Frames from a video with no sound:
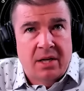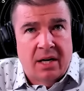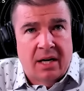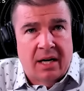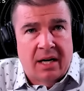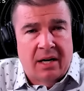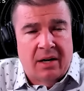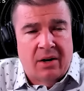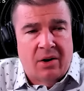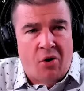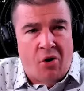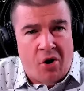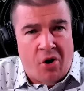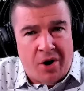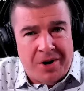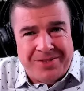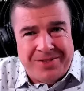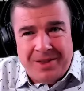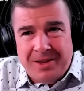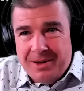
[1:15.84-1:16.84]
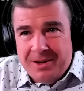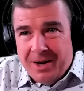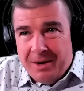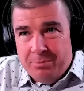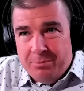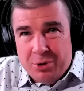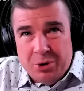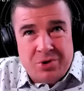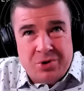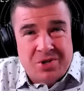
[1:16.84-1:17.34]
uh, on uh,
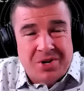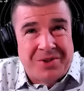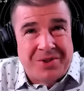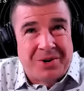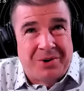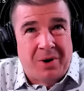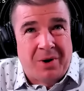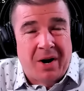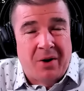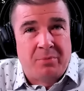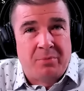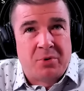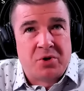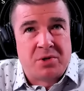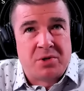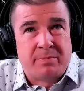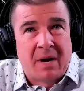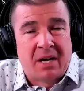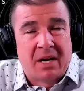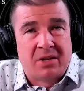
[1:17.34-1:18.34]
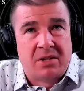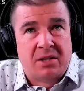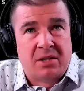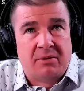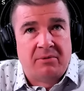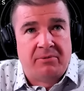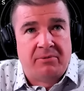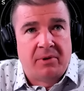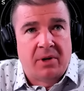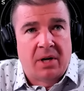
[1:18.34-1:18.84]
boots on the ground
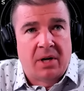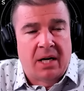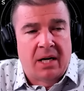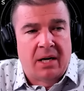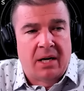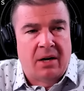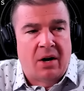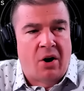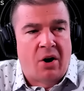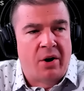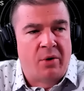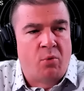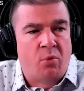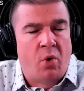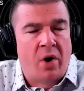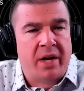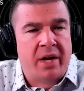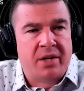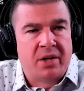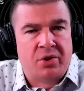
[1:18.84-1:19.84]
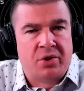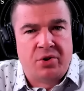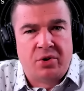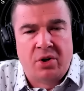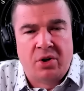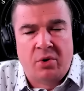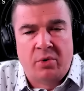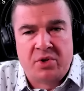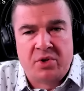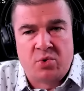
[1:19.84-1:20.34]
perspective uh, on what
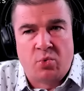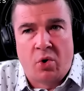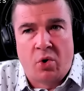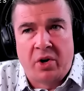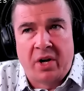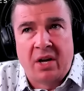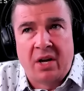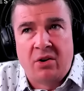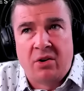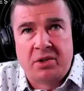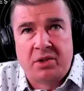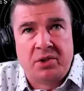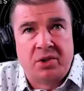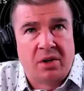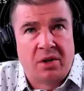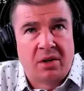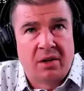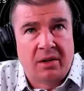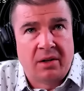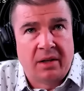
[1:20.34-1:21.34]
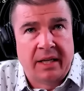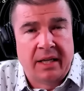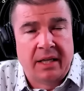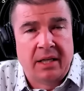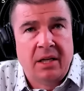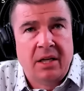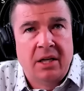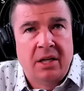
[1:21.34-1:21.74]
Aduro is working on currently,